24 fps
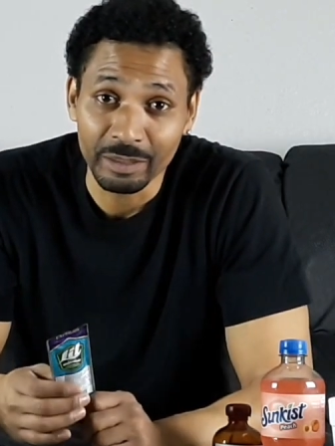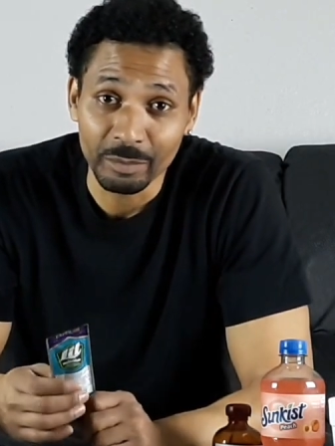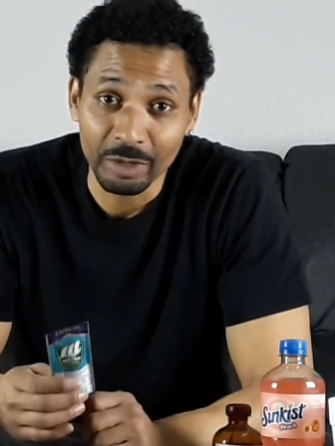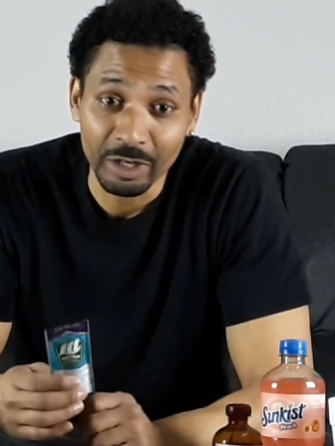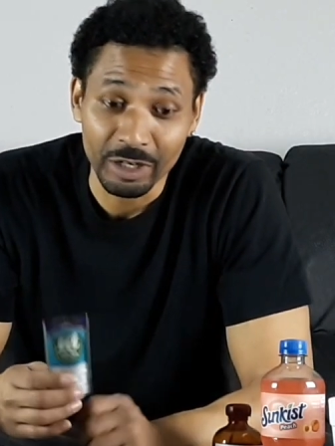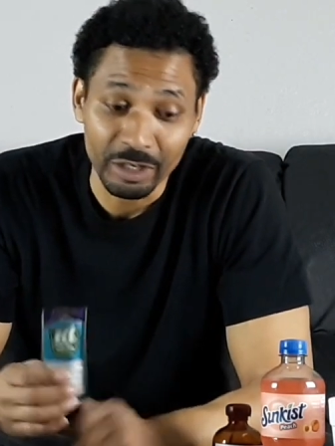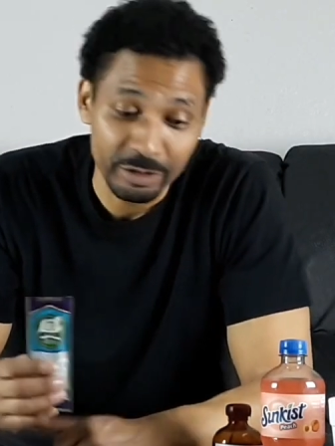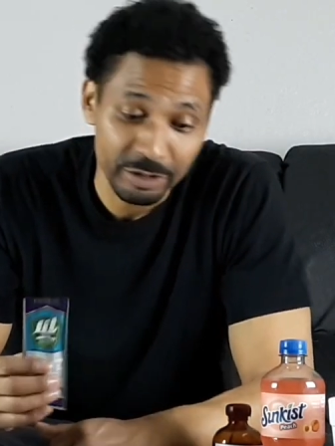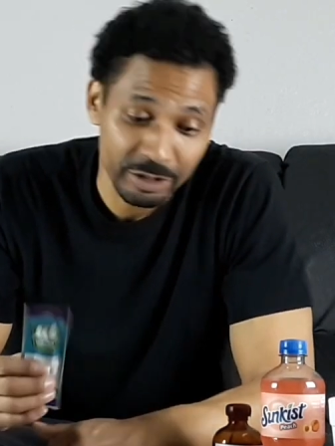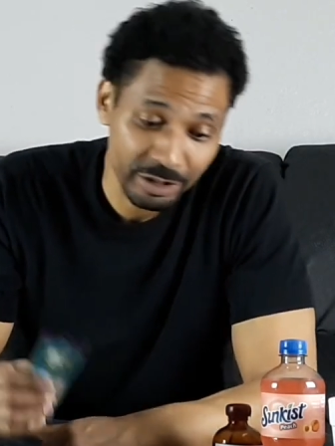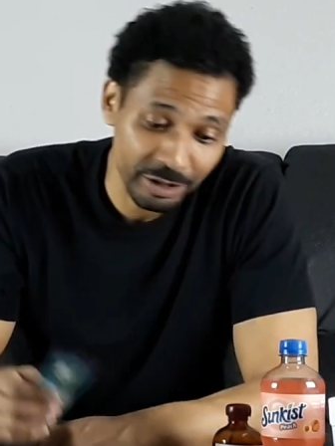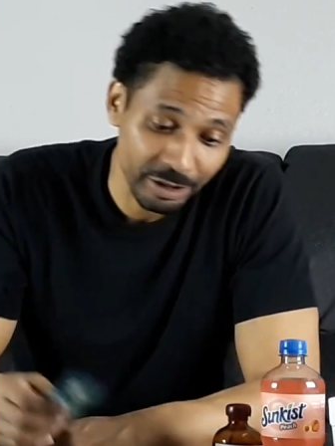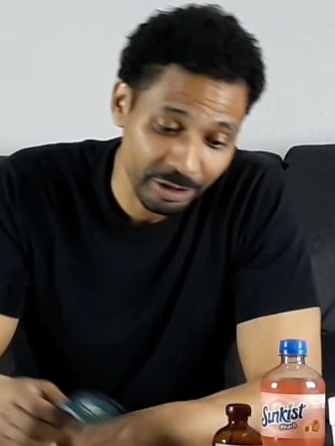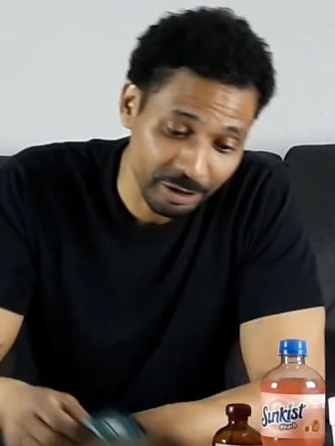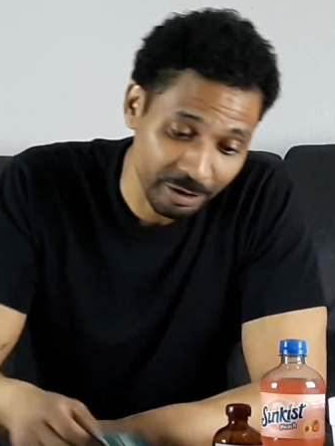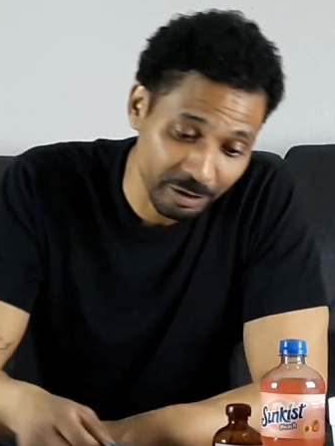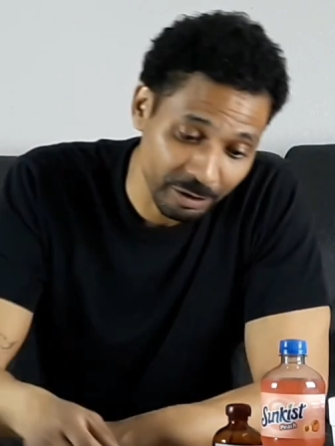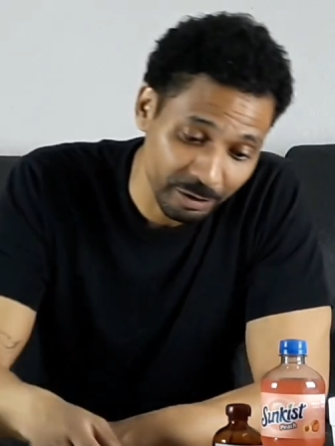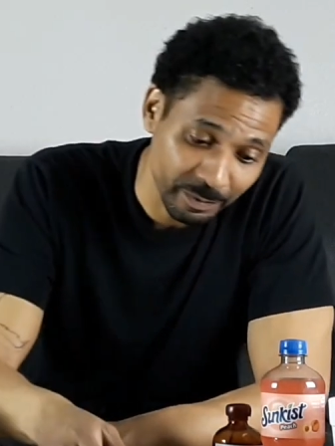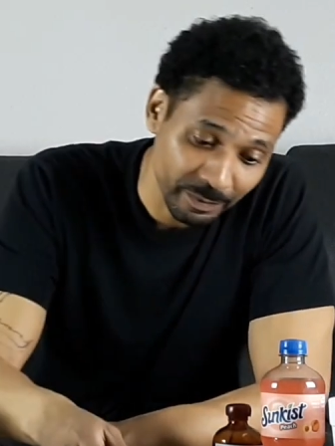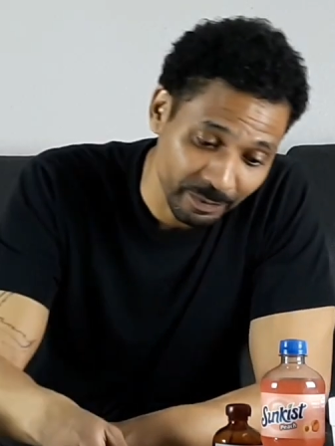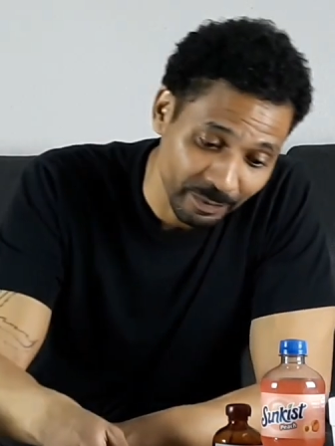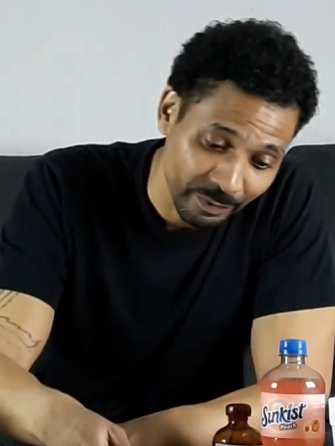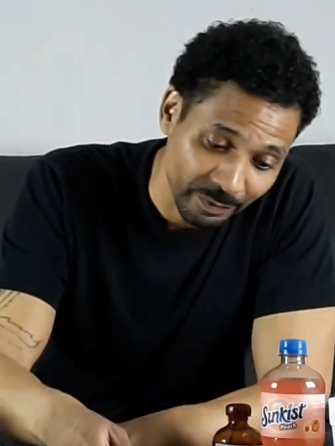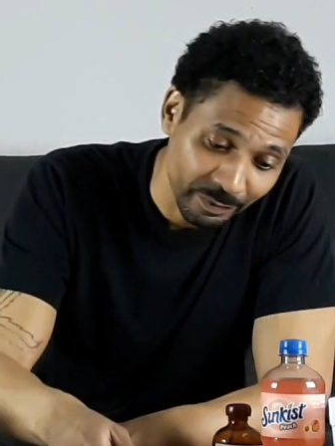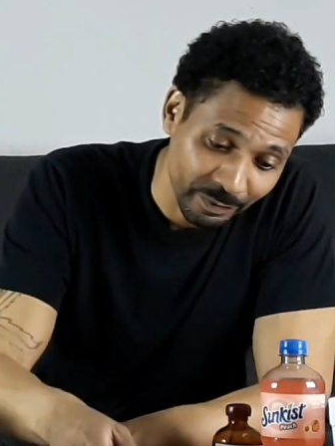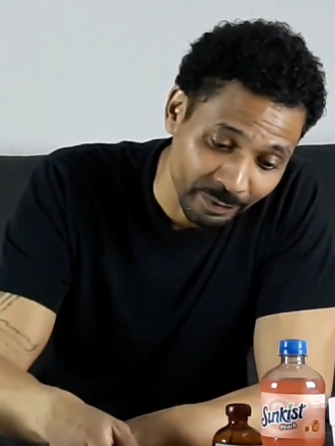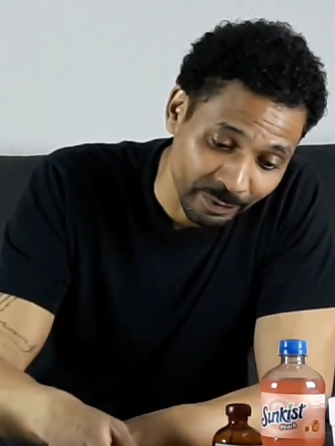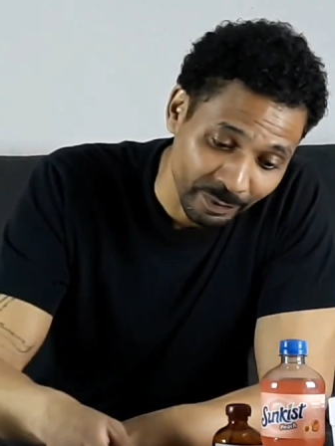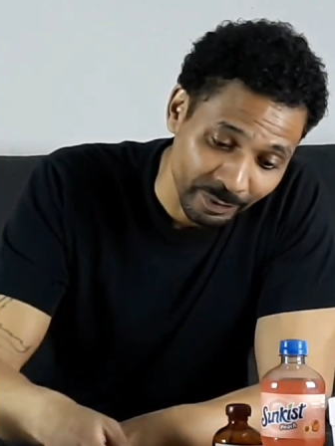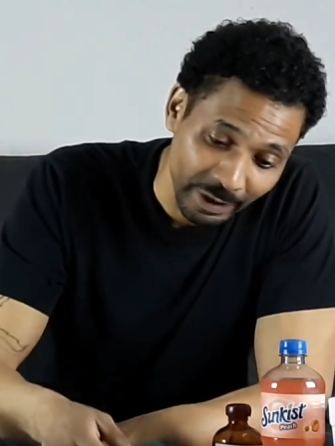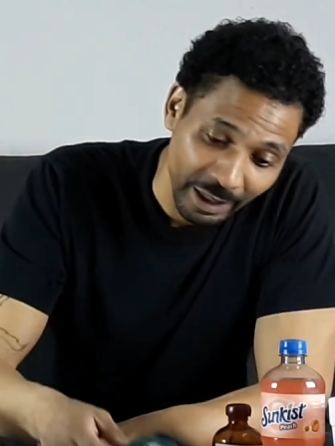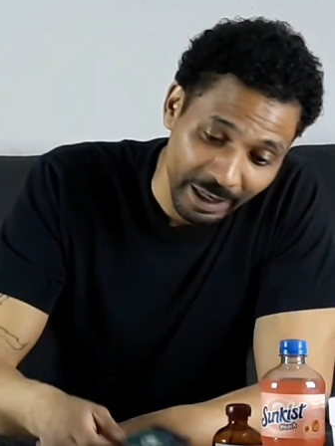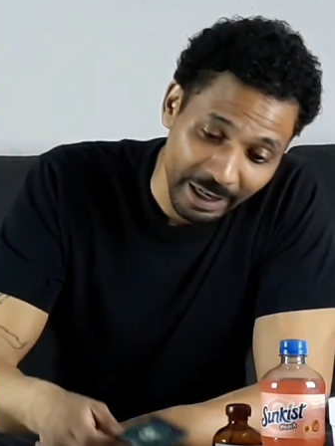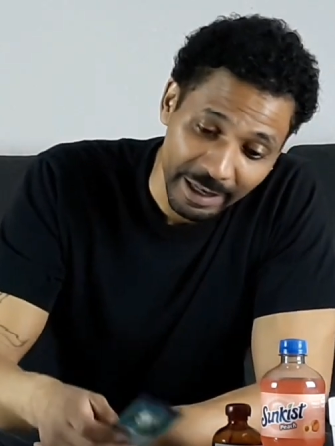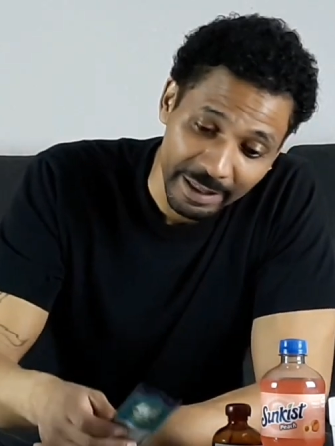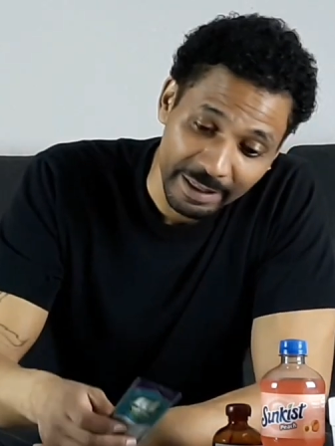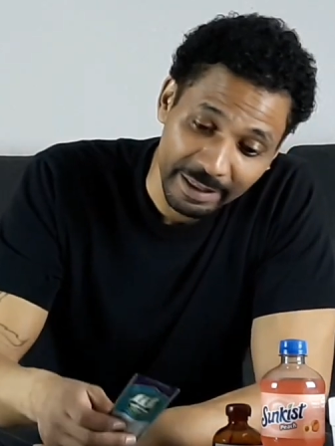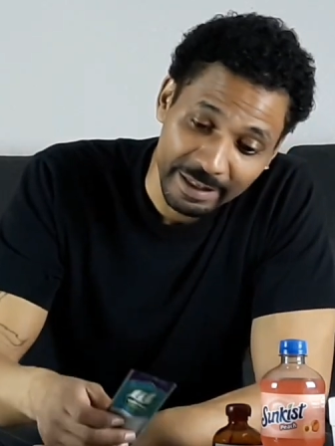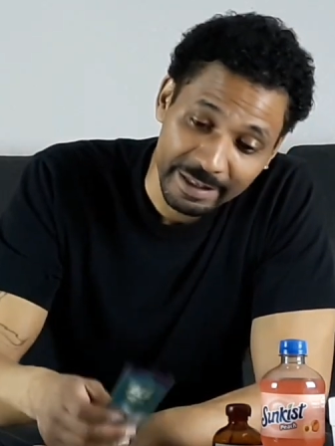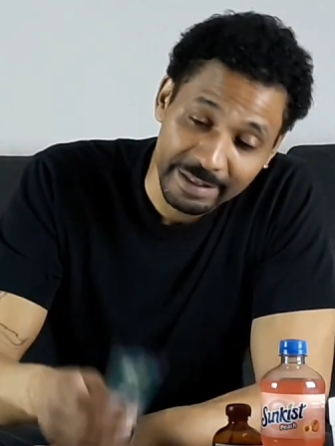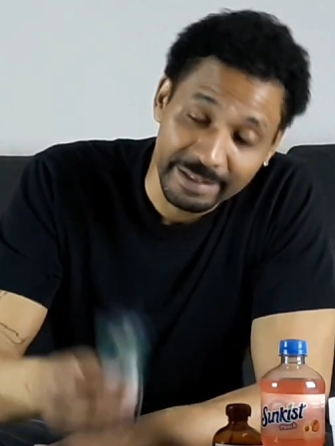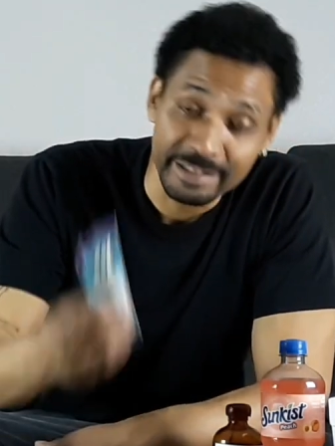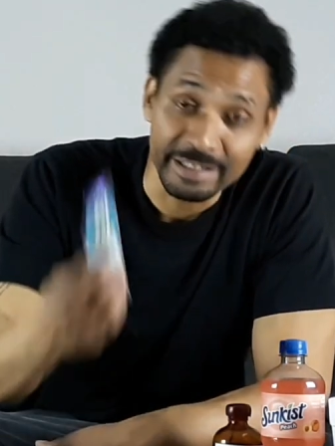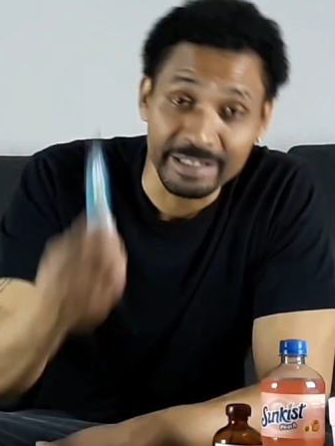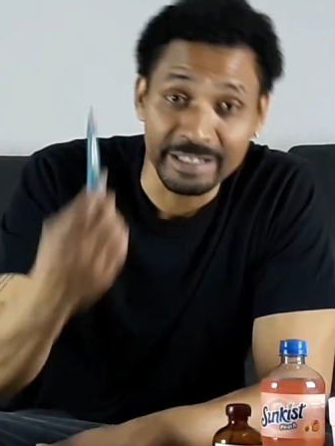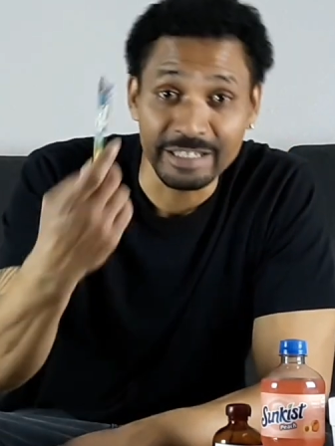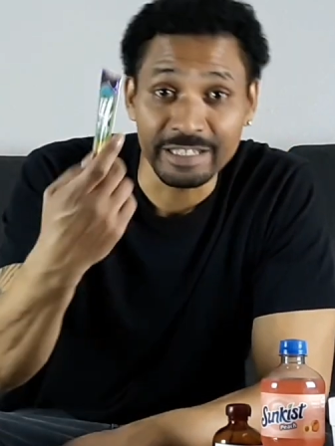Also, and
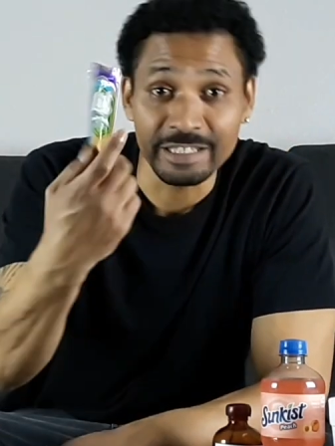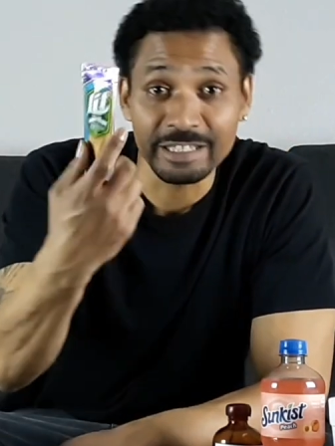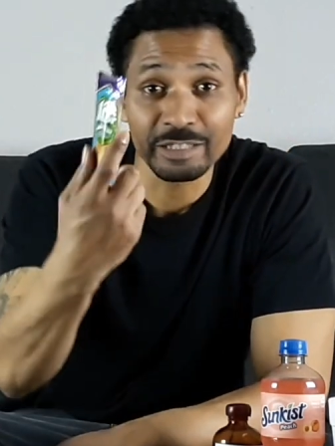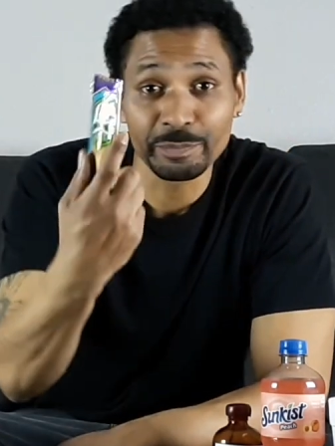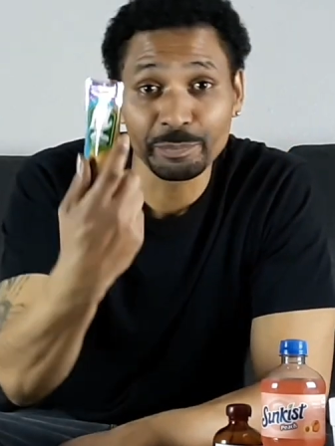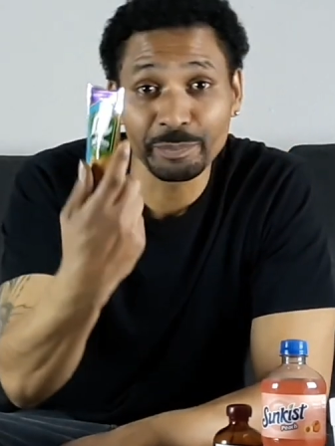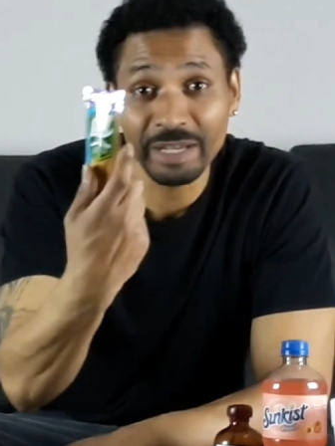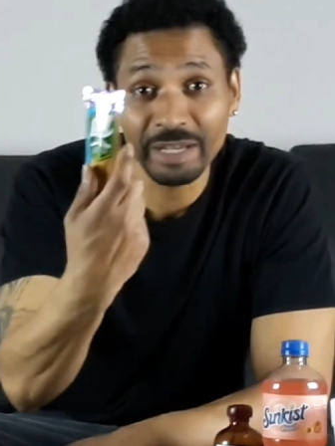this is